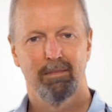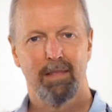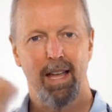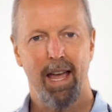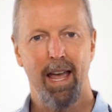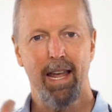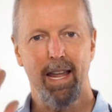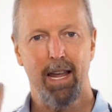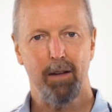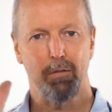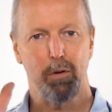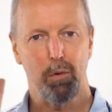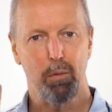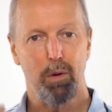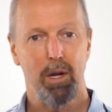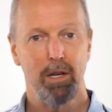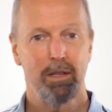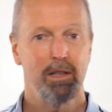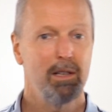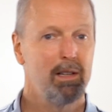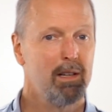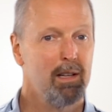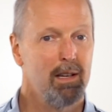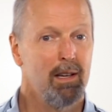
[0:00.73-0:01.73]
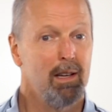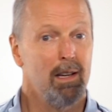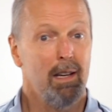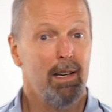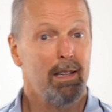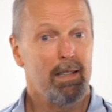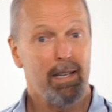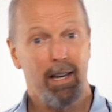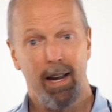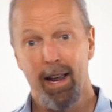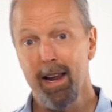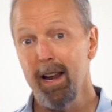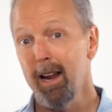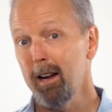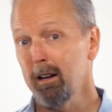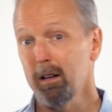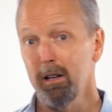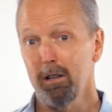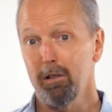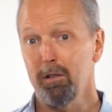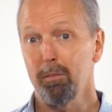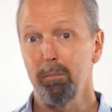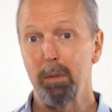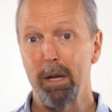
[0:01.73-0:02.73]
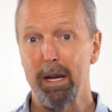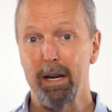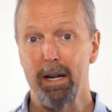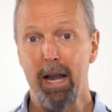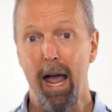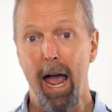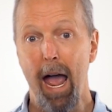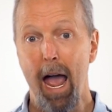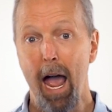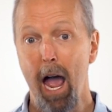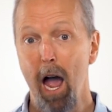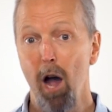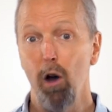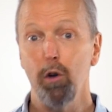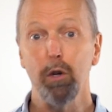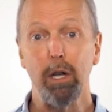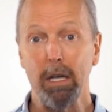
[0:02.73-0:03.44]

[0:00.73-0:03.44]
Hey everyone! Today I'm going to explain how